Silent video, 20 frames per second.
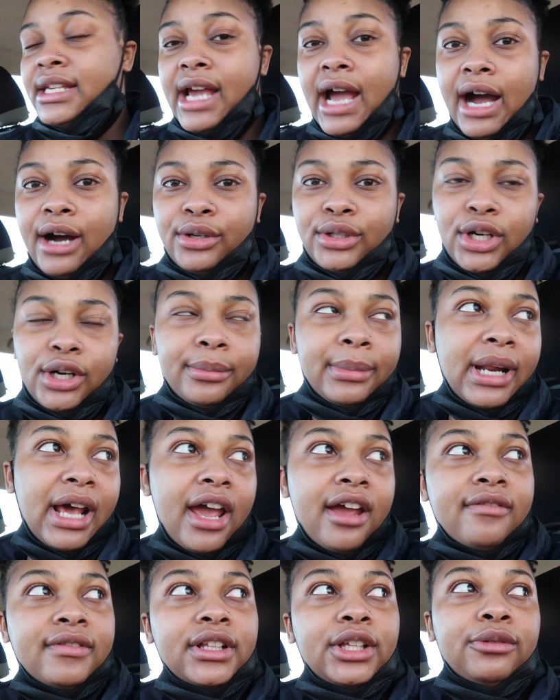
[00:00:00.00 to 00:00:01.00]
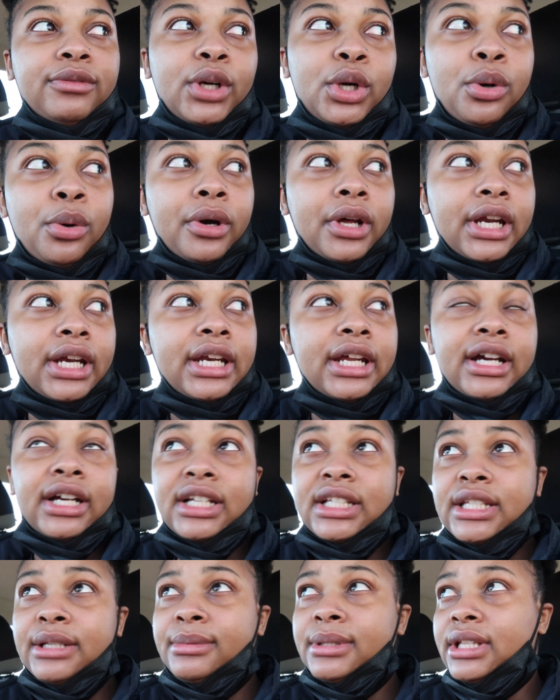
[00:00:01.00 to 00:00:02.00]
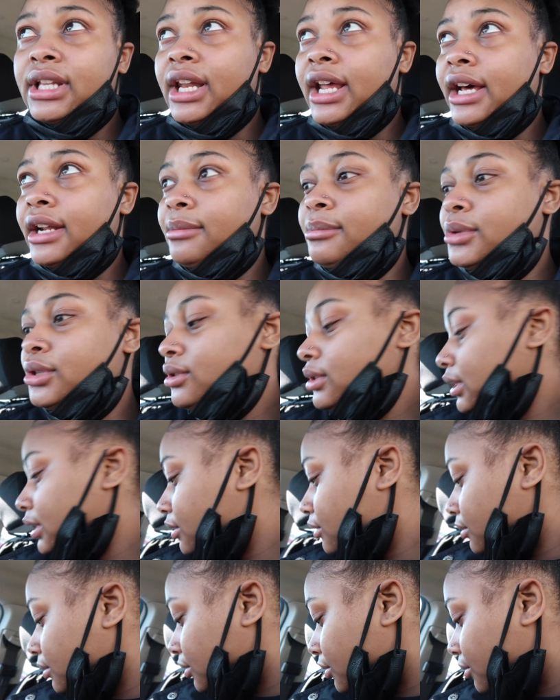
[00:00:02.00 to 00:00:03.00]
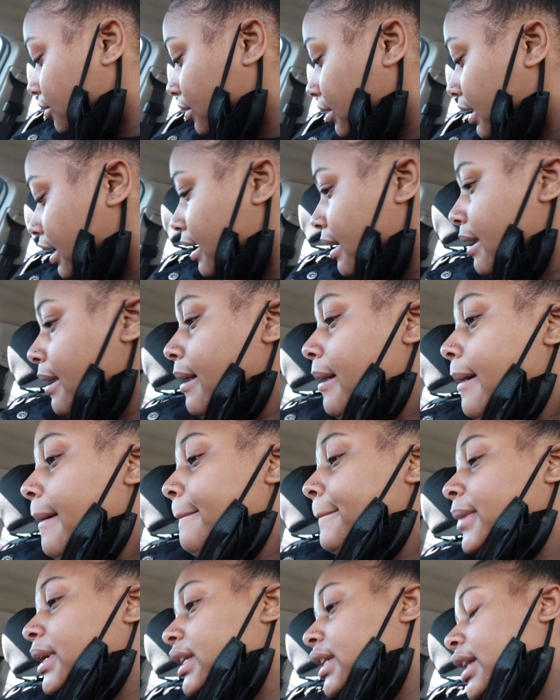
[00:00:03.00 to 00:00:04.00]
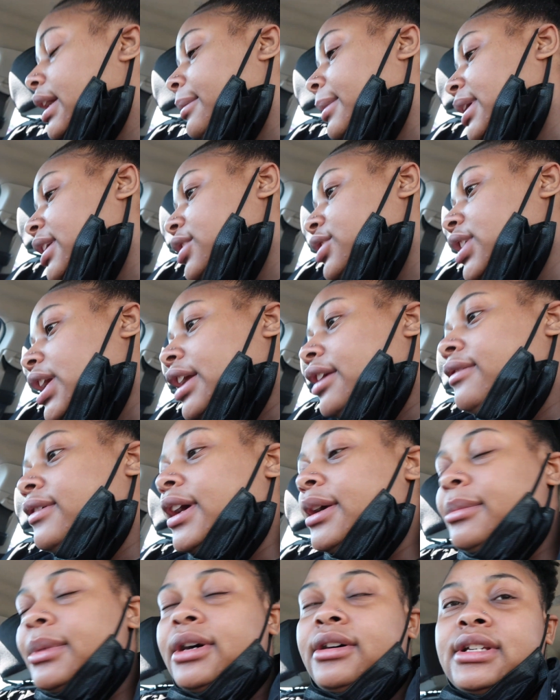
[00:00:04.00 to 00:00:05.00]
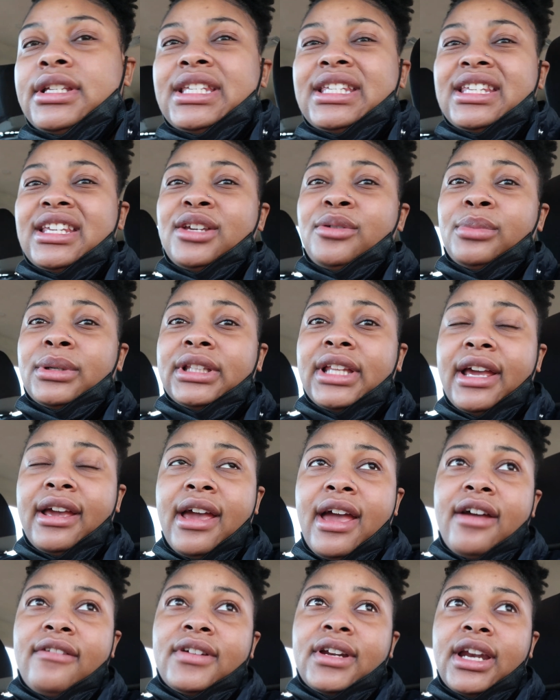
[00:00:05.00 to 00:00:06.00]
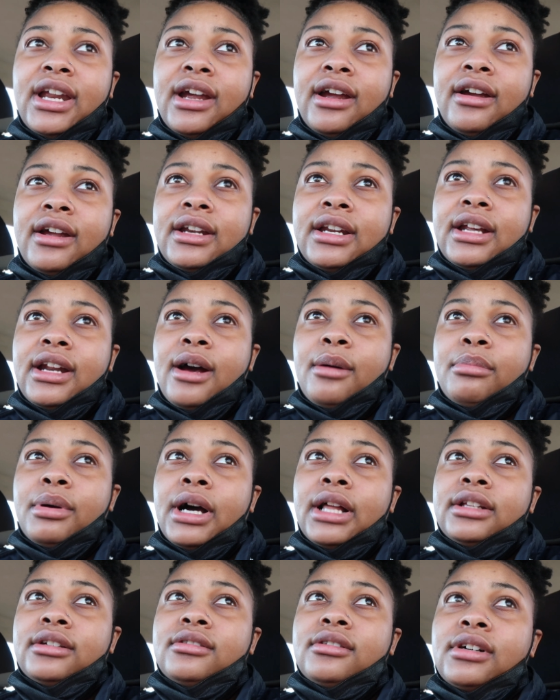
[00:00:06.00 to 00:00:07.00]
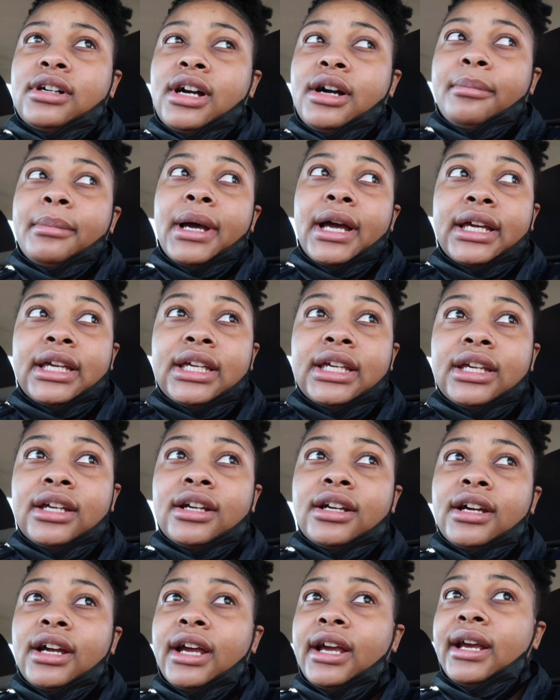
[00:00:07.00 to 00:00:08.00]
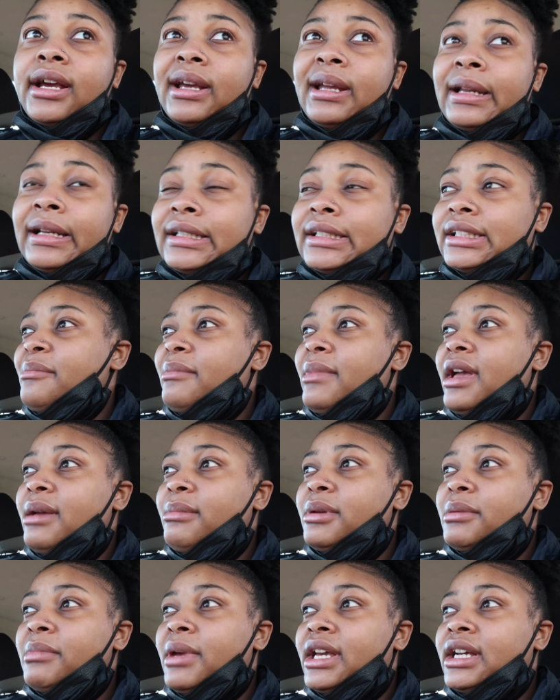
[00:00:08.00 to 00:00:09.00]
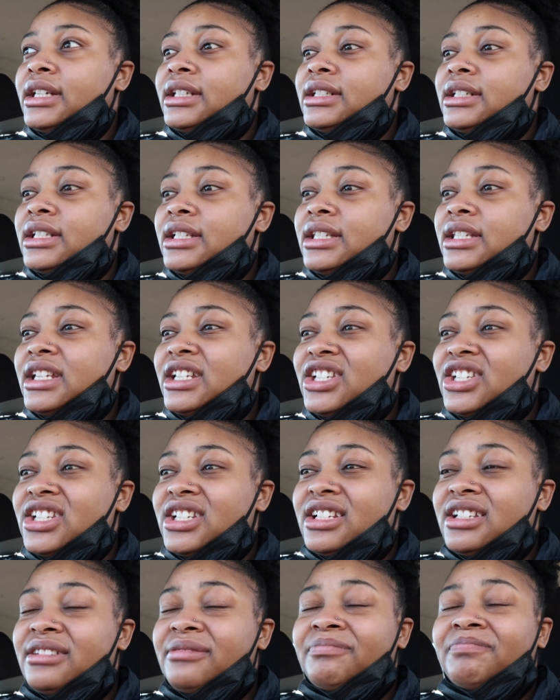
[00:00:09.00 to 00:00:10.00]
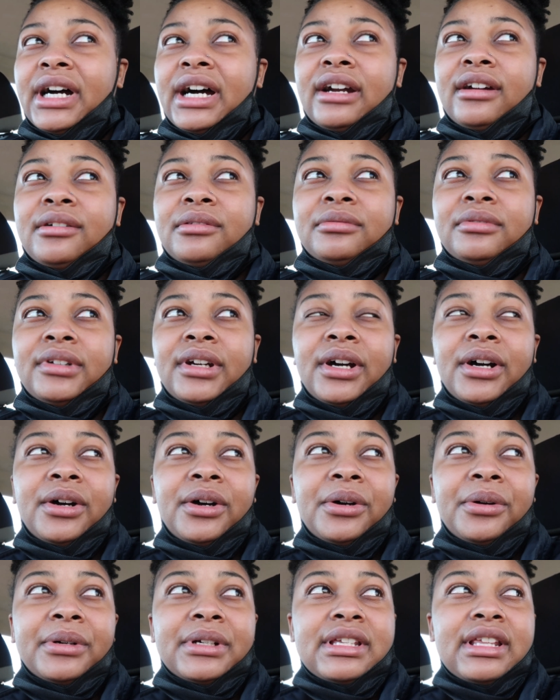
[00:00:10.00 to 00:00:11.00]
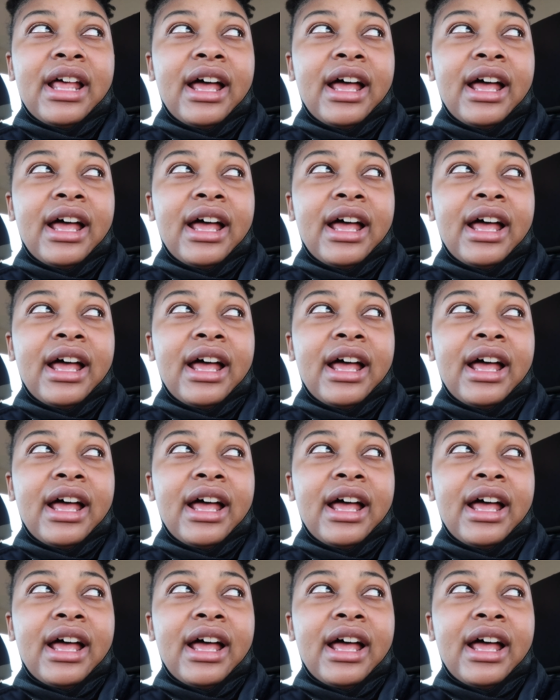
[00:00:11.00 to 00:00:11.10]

yeah, I don't know, but I ain't really recording there because it was a lot of music going on. But yeah, I'm about to drive to Rainbow and see what they have in there, and then I'm probably gonna come back here and maybe make a decision. I don't know, it's